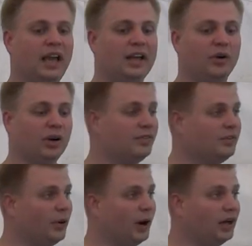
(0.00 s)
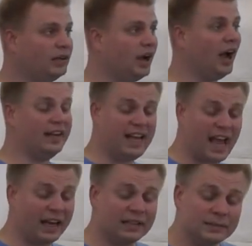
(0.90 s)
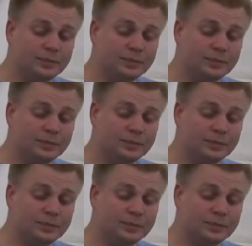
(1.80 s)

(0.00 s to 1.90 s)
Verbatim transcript: in order for a debt.